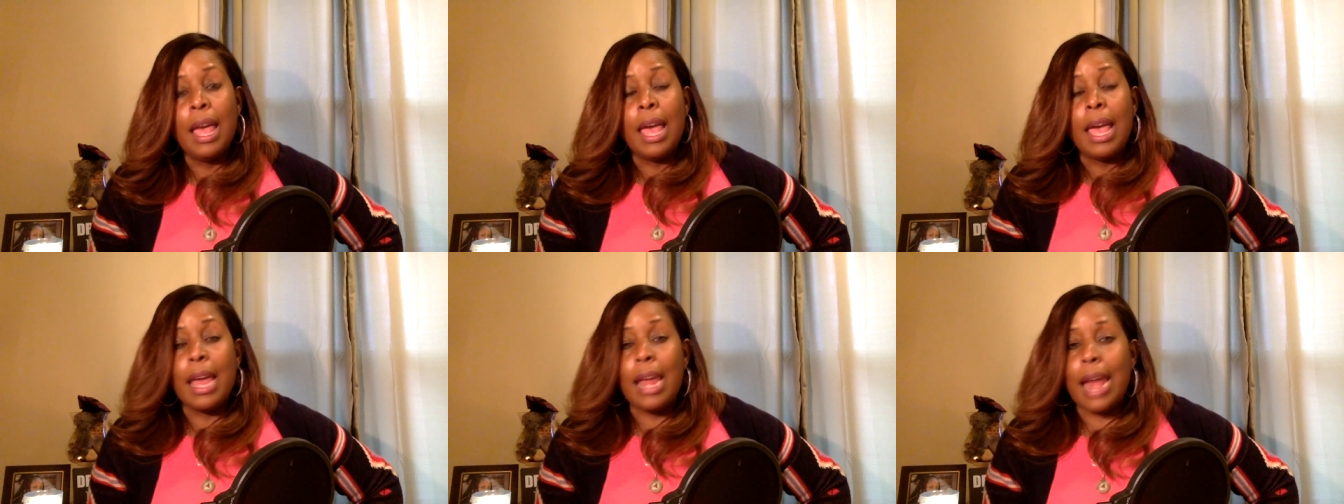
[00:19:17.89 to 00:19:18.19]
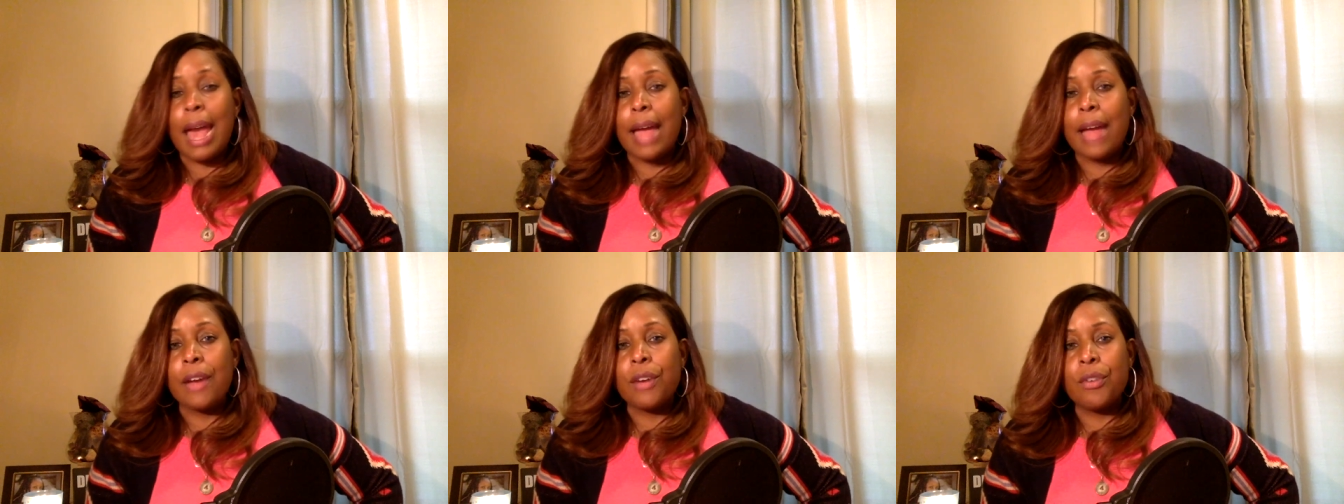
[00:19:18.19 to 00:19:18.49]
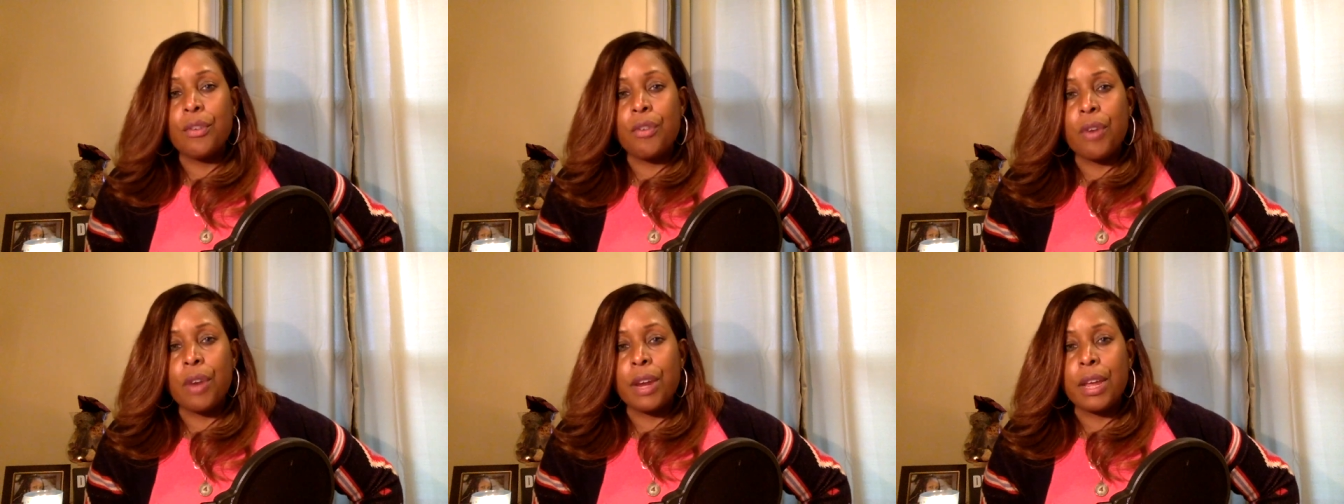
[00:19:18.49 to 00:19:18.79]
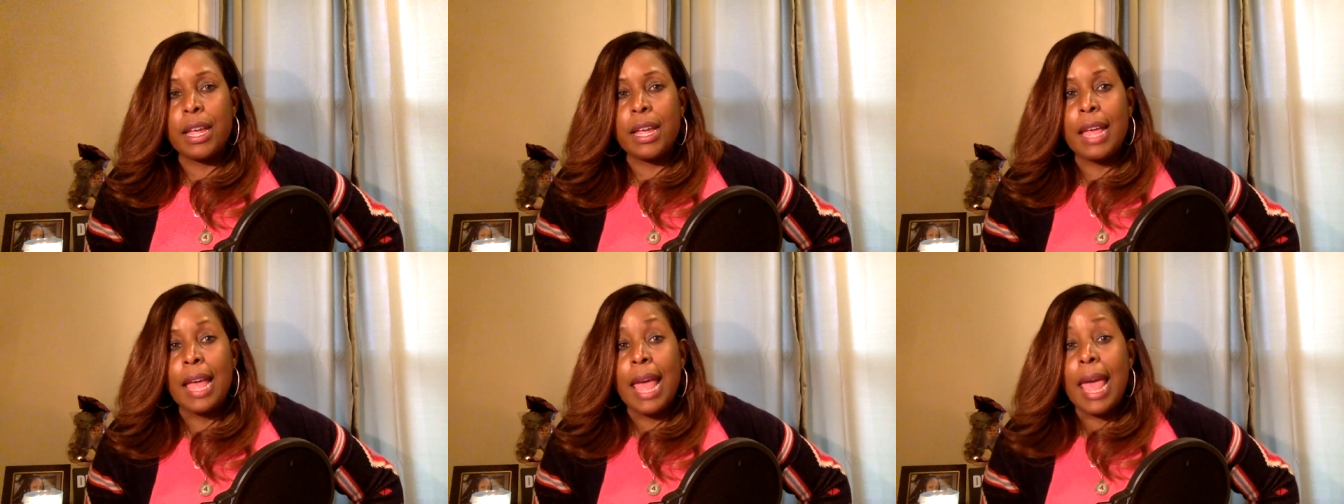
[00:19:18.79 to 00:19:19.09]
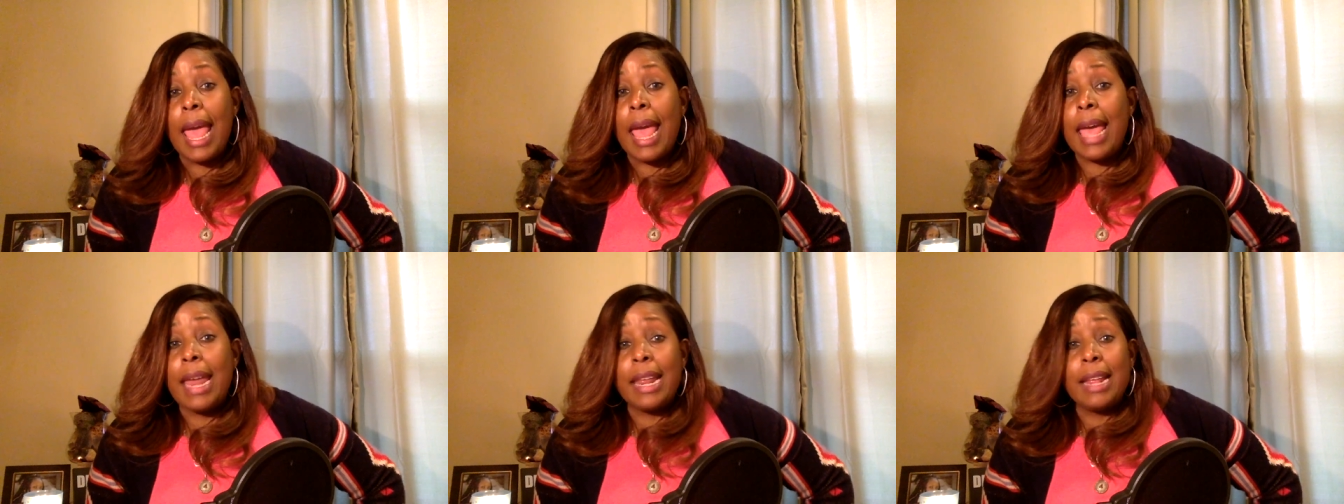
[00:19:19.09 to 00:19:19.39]
and I ignored it.
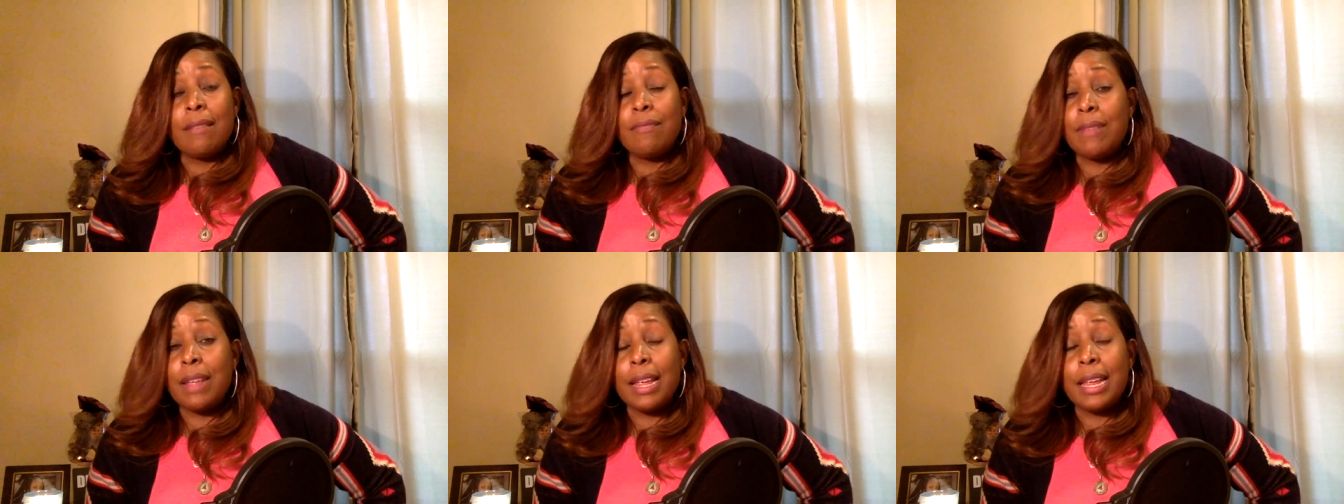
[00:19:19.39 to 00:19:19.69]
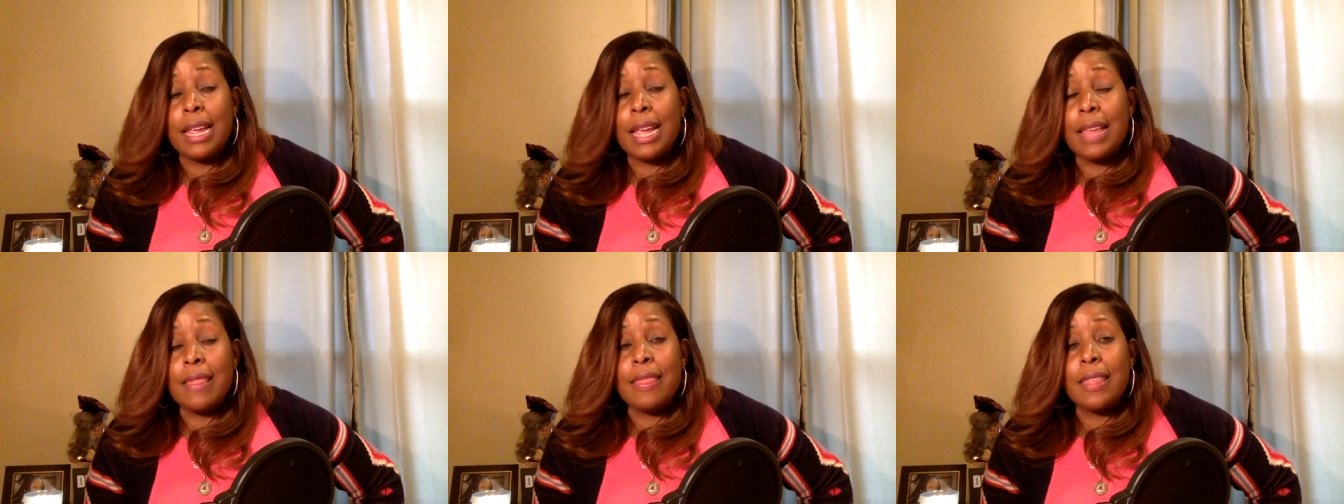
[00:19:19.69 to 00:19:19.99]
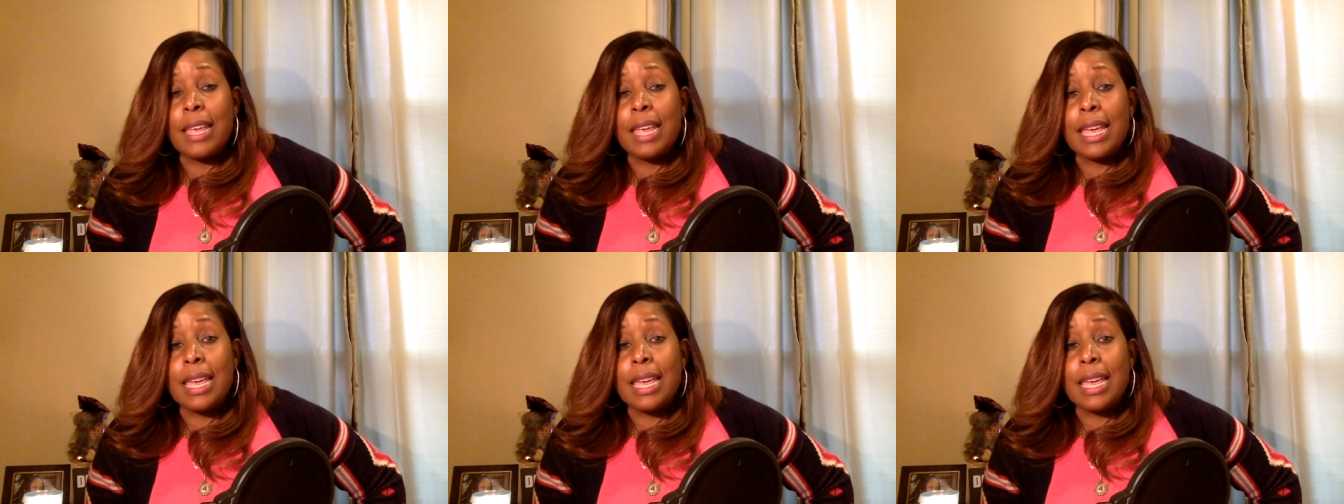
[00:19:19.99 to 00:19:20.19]
And it in the